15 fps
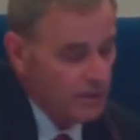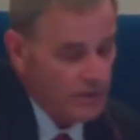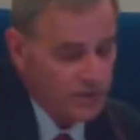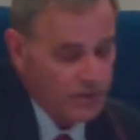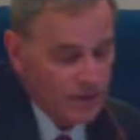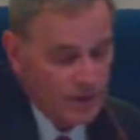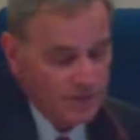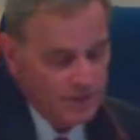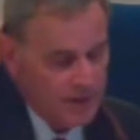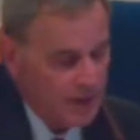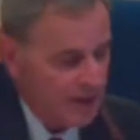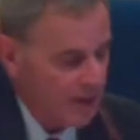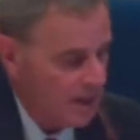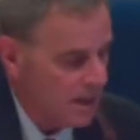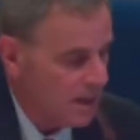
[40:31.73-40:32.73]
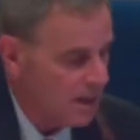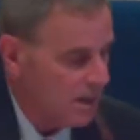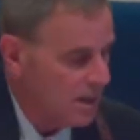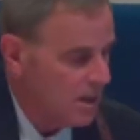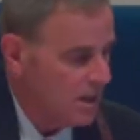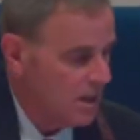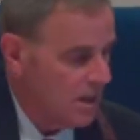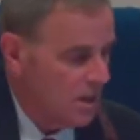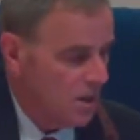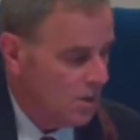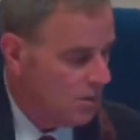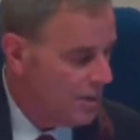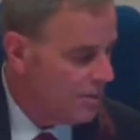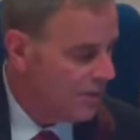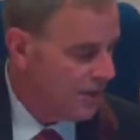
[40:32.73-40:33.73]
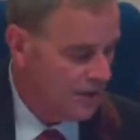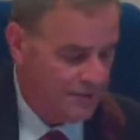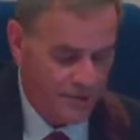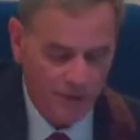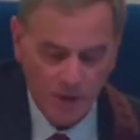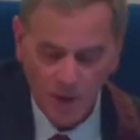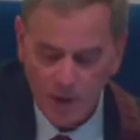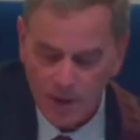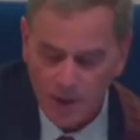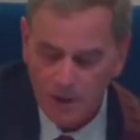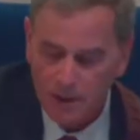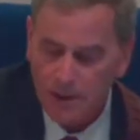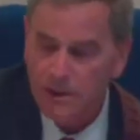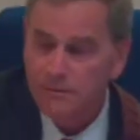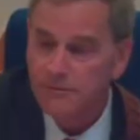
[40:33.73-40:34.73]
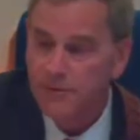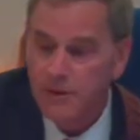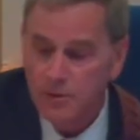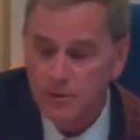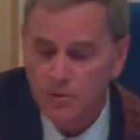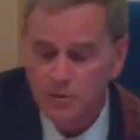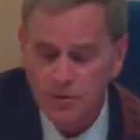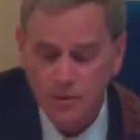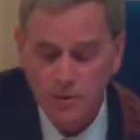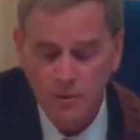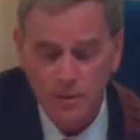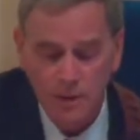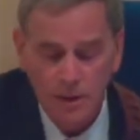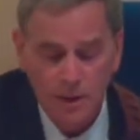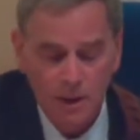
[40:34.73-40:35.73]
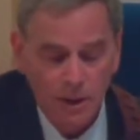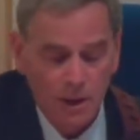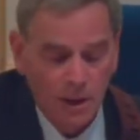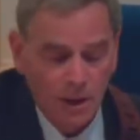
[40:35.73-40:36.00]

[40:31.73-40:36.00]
And this evening, we pray for all of those who were